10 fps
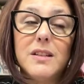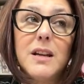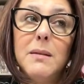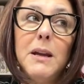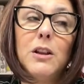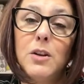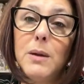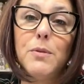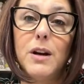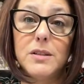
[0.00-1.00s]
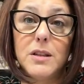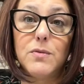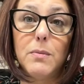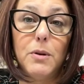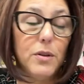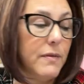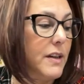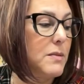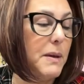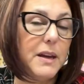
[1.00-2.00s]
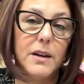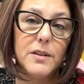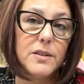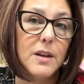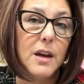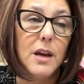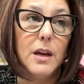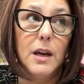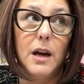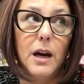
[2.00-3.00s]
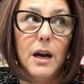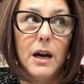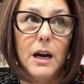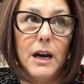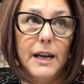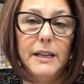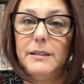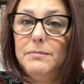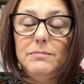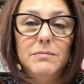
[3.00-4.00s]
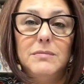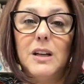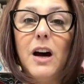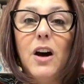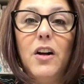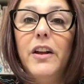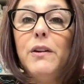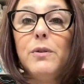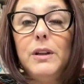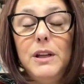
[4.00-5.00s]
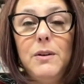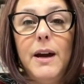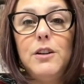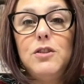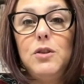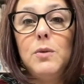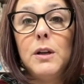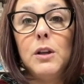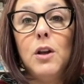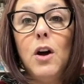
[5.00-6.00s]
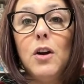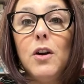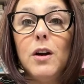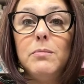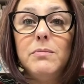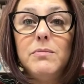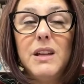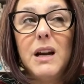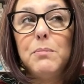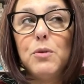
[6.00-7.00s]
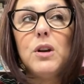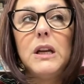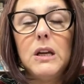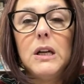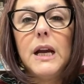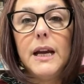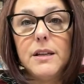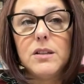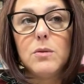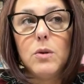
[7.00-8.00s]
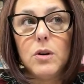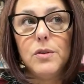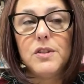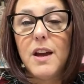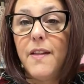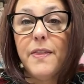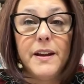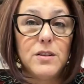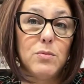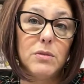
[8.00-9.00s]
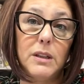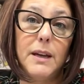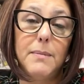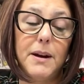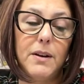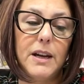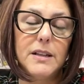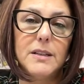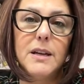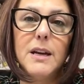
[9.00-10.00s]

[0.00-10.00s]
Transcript: It's going to be a learning process for both of us because all I really know how to do on a Longarm that I'm pretty good at is swirls. And that's really about it.